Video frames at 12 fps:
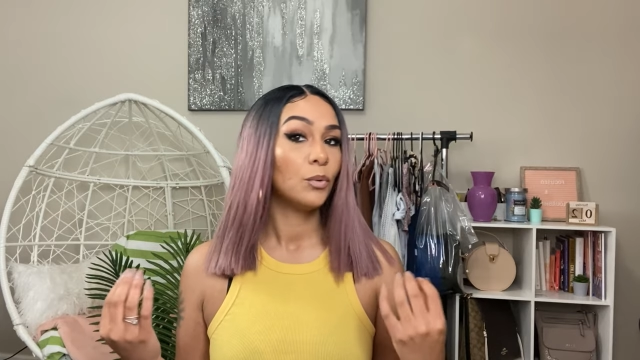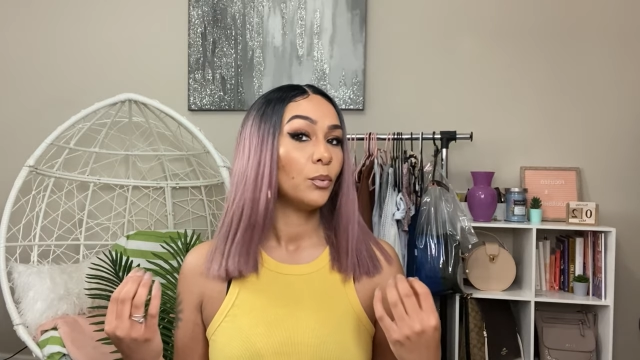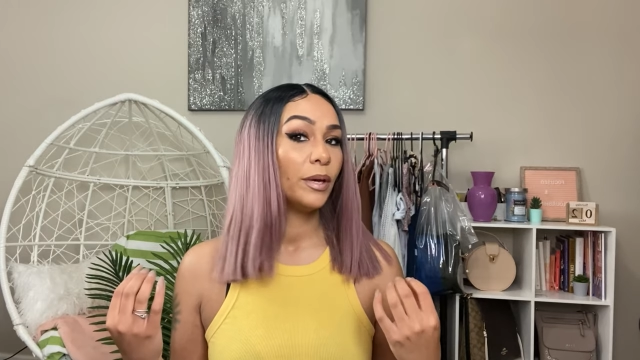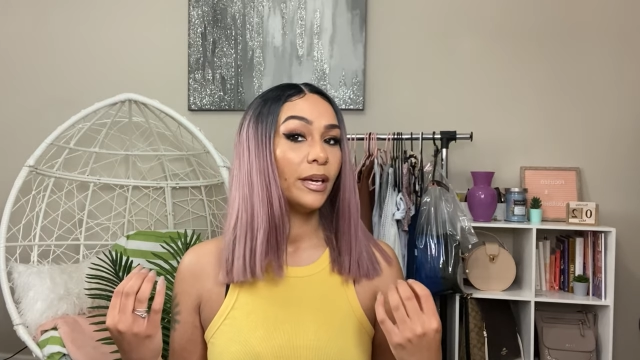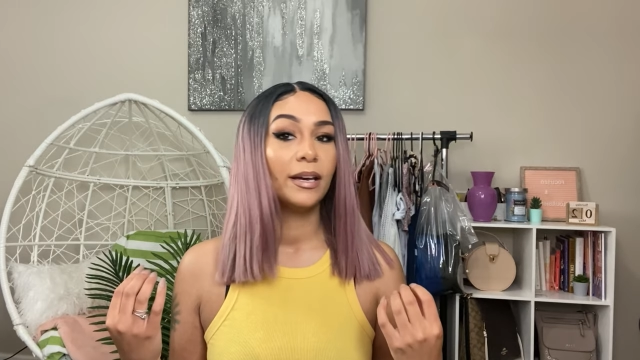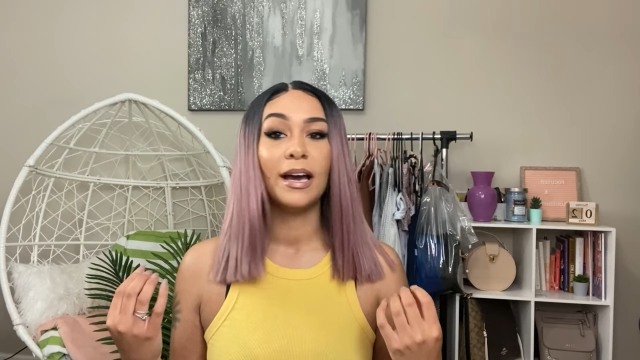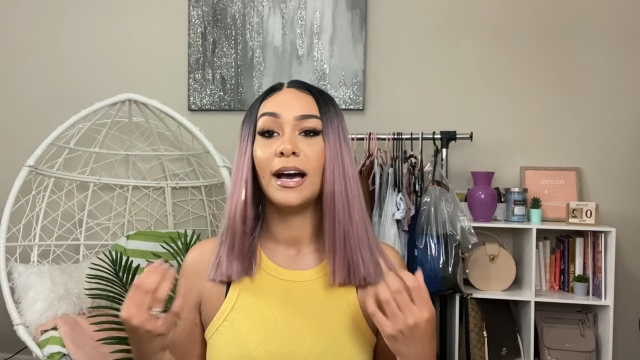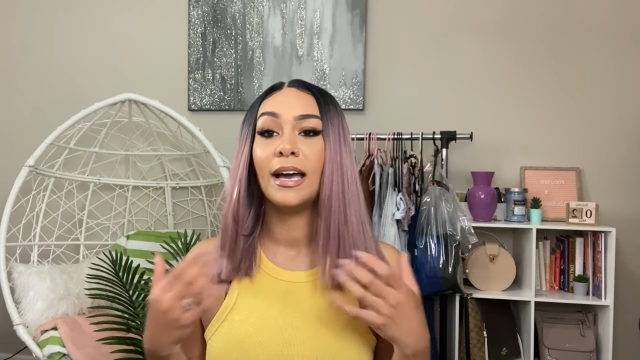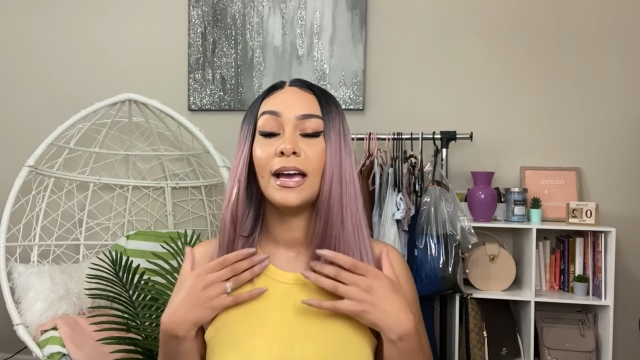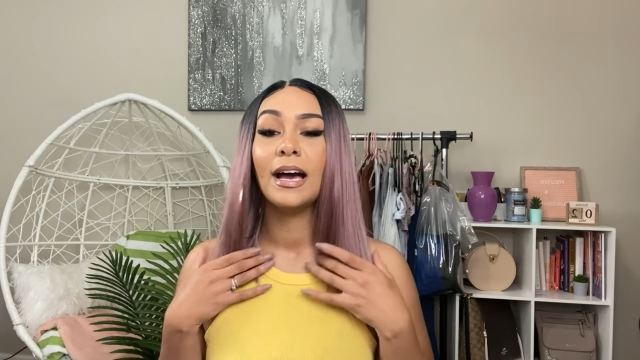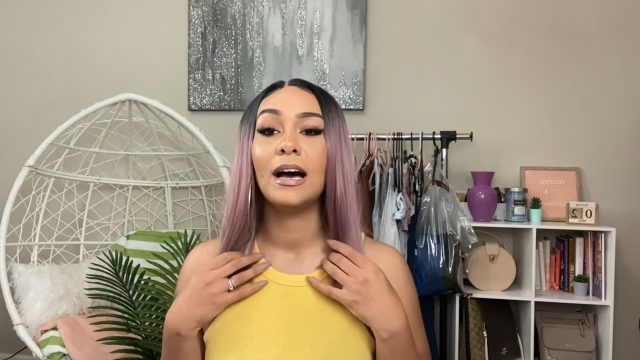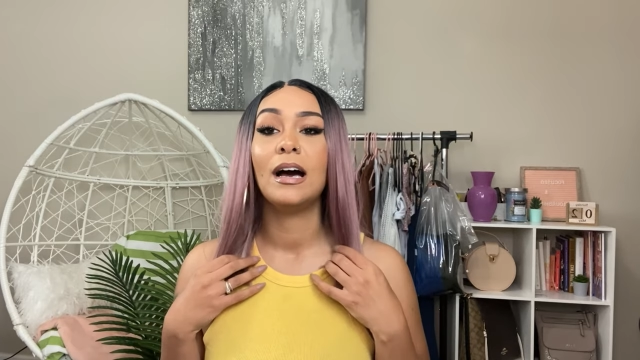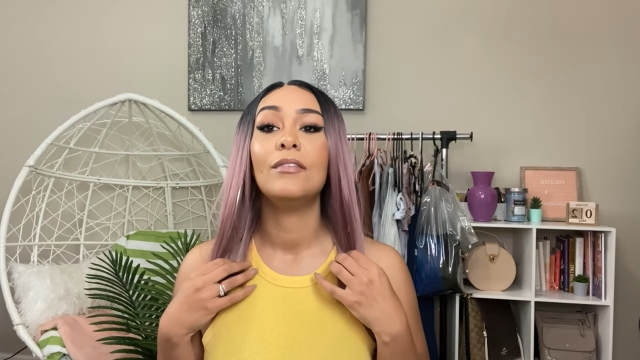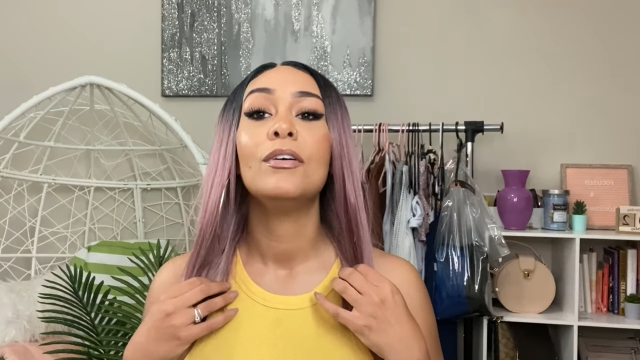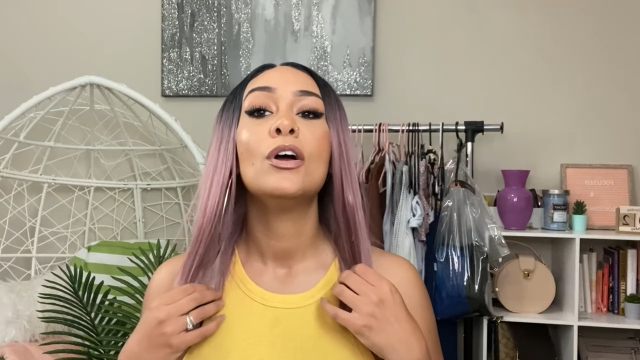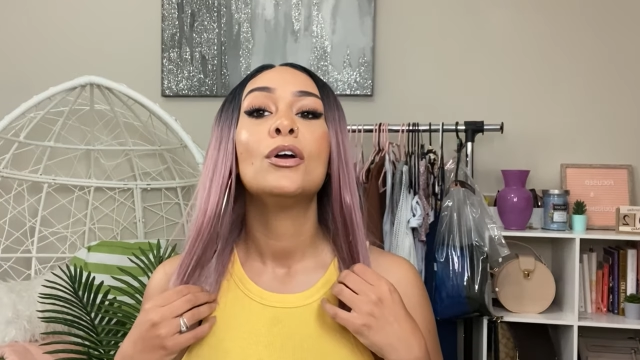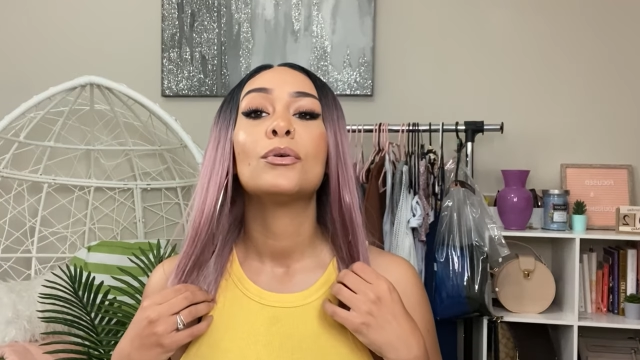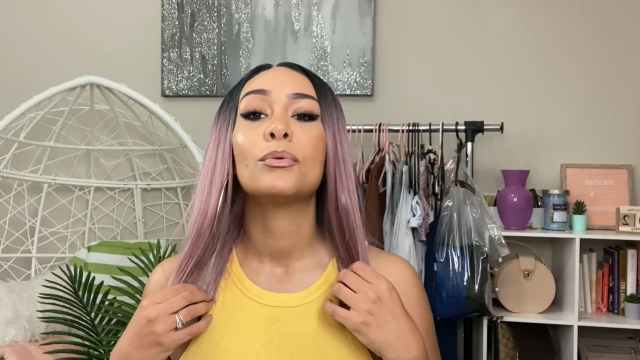wig. I have
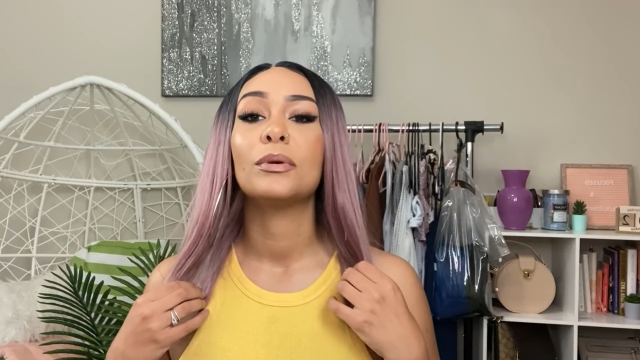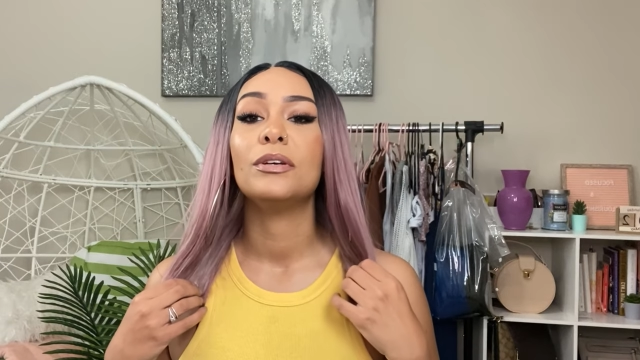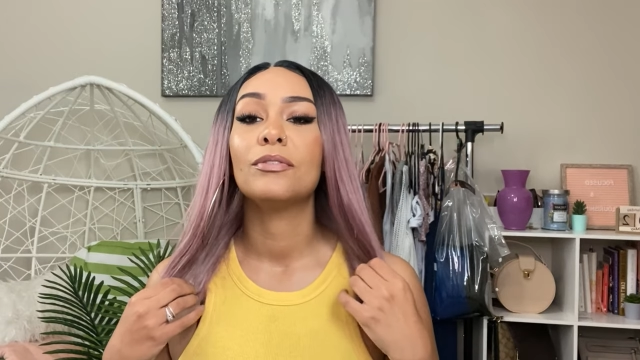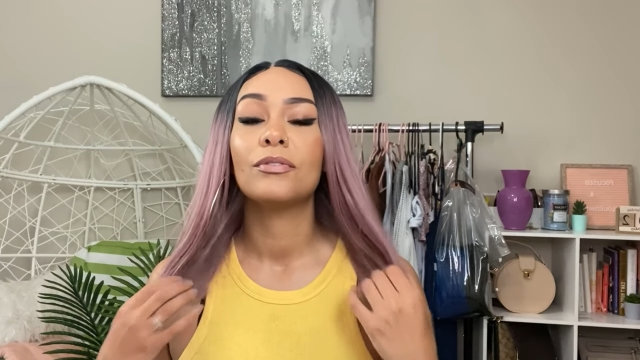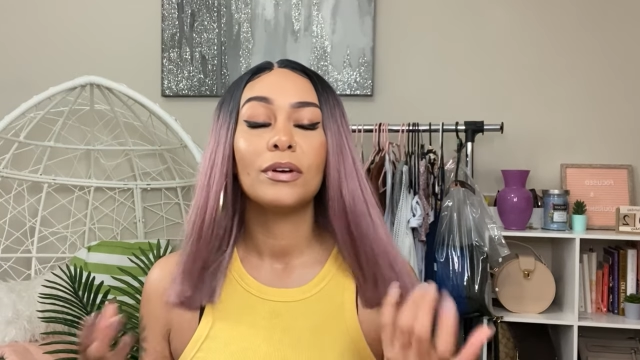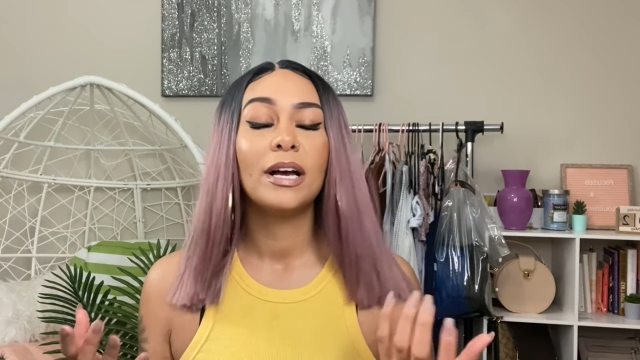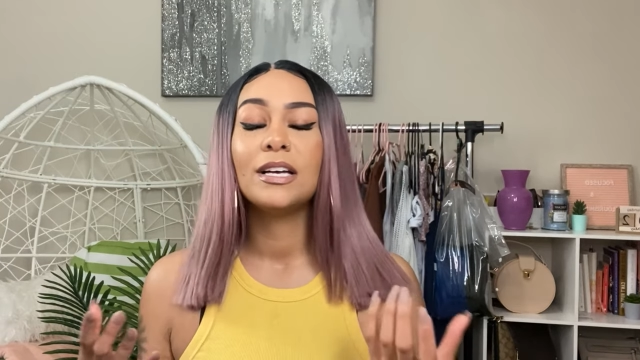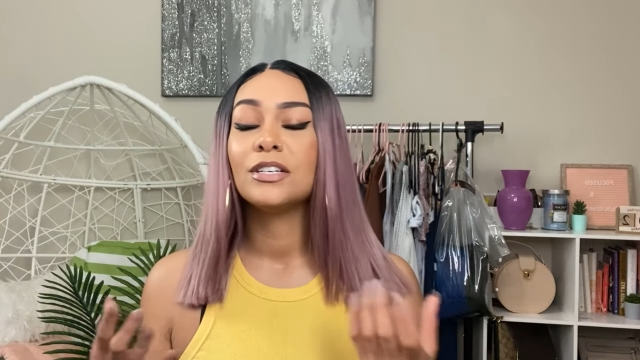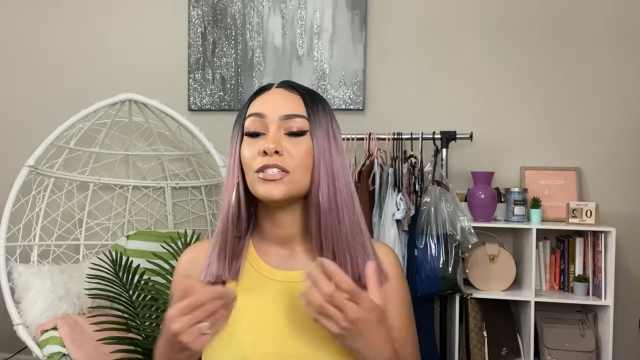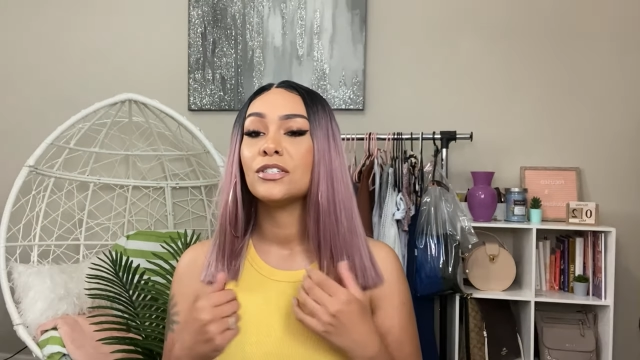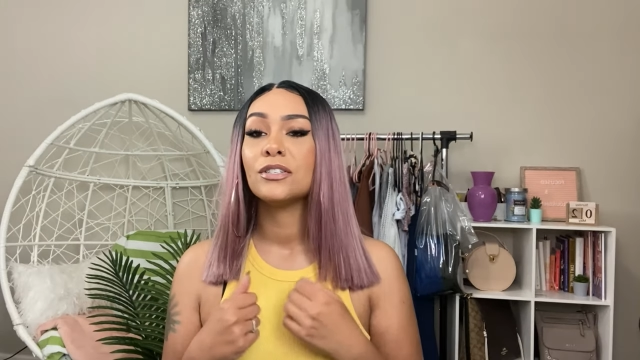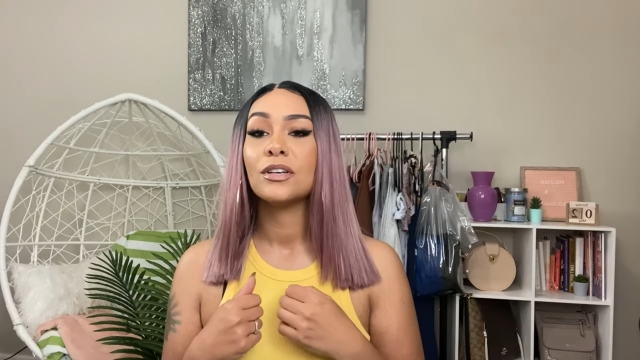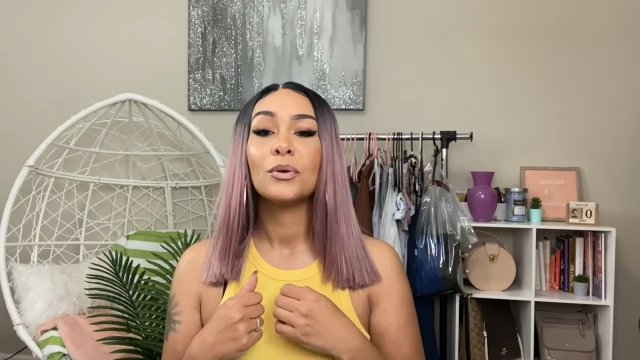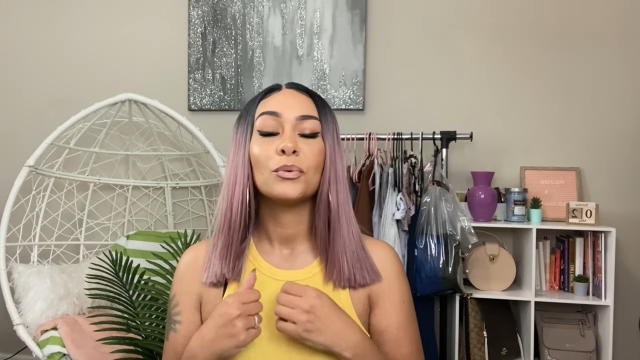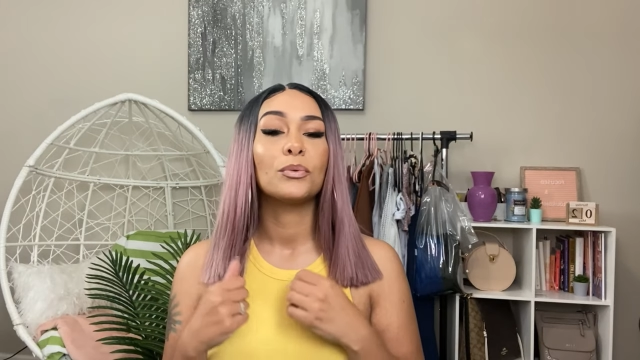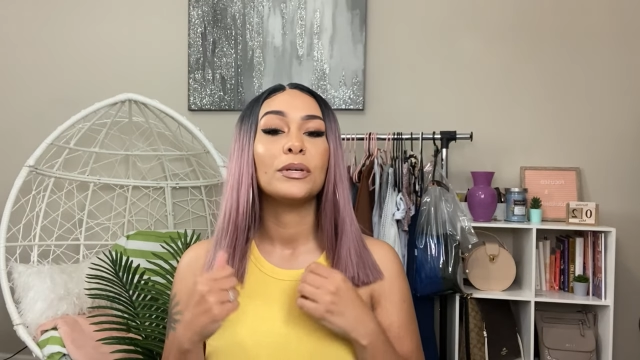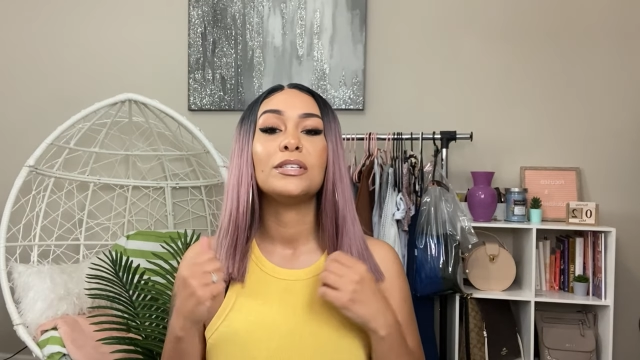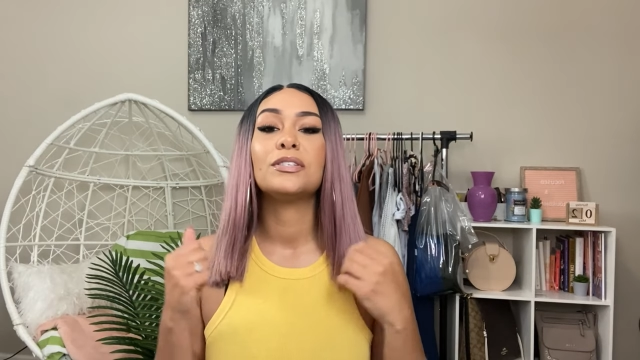refreshed,
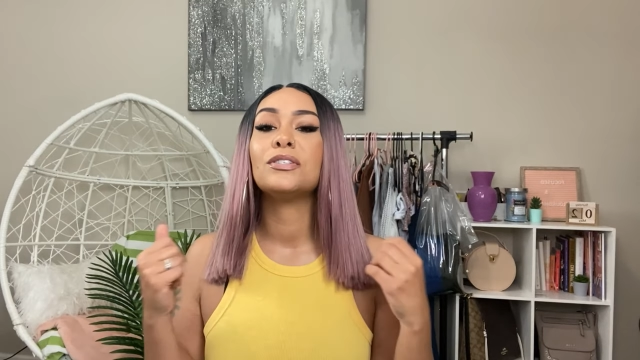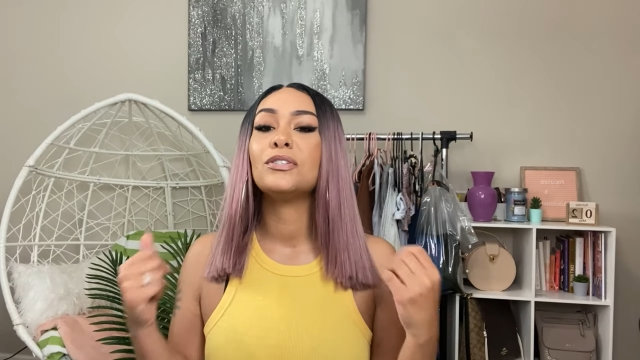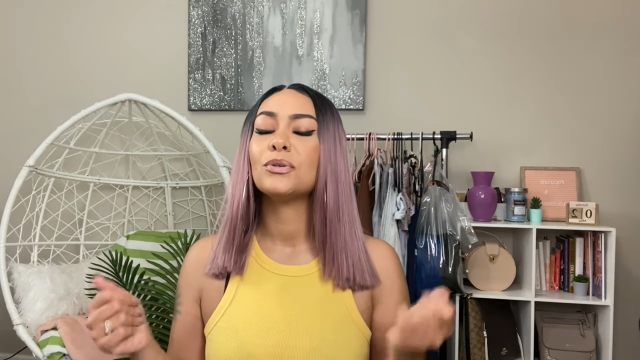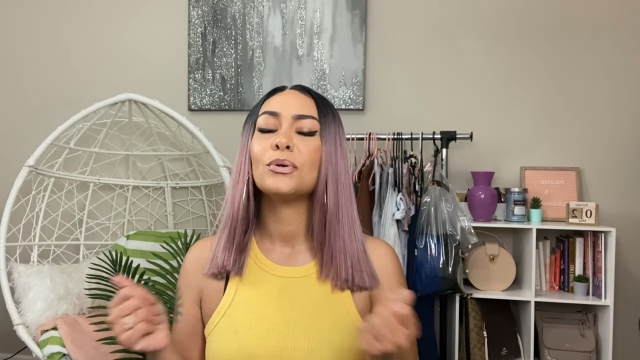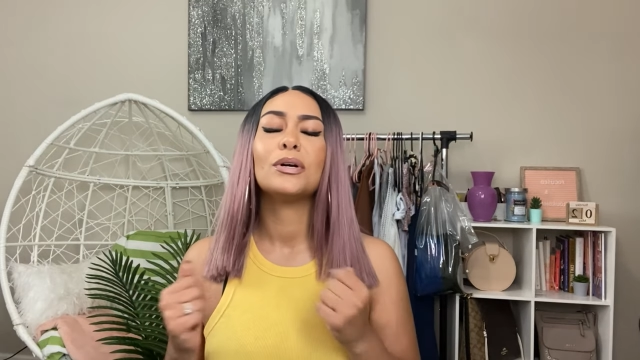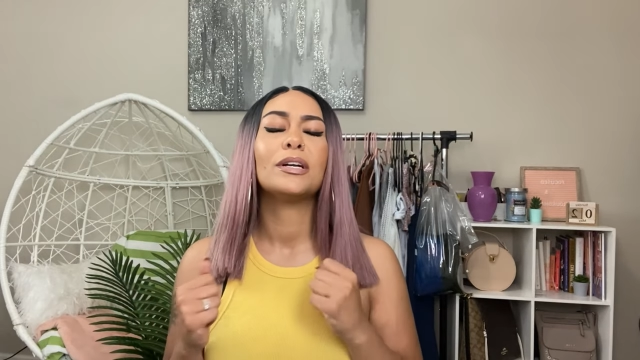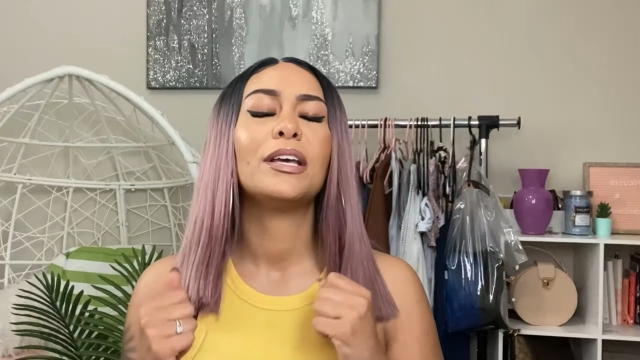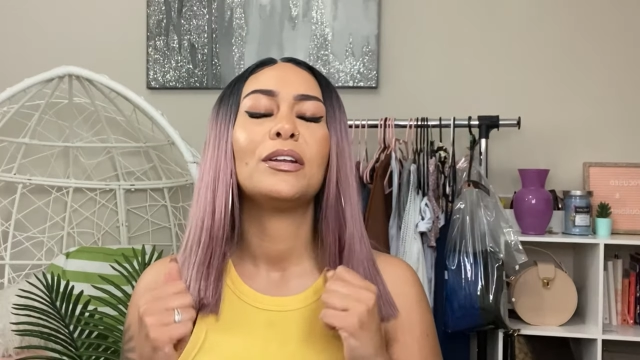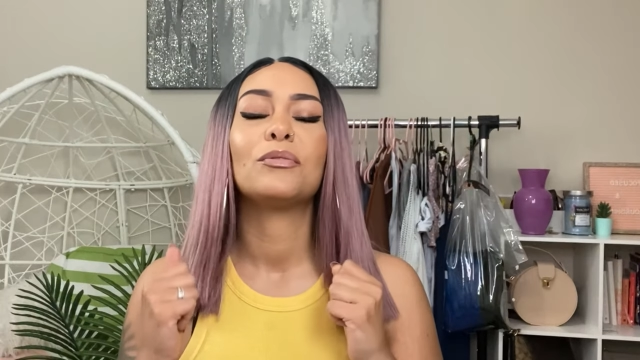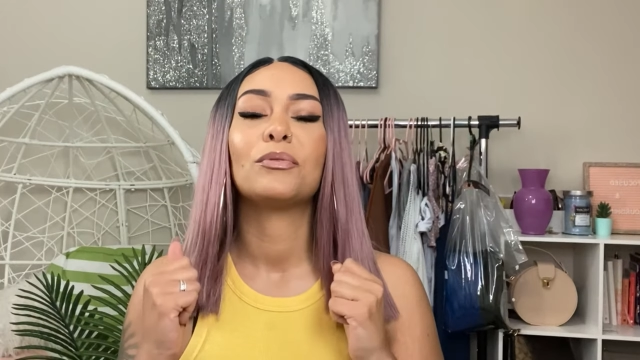restored, and